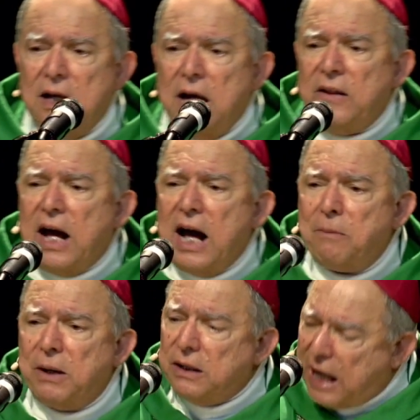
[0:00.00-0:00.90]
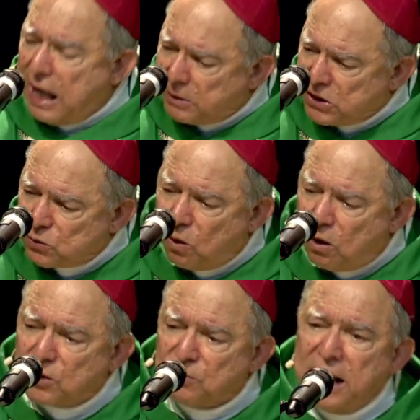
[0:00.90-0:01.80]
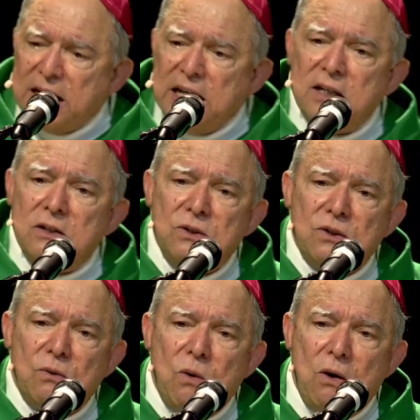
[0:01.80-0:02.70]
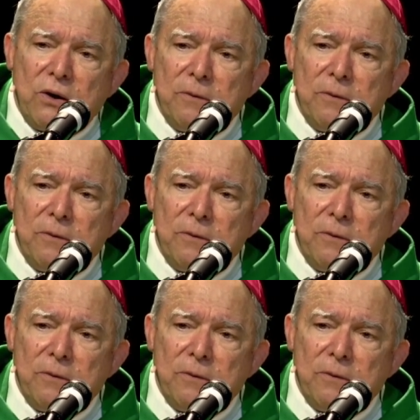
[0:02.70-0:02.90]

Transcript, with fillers: the Abba, and the Abba just walked right into the water.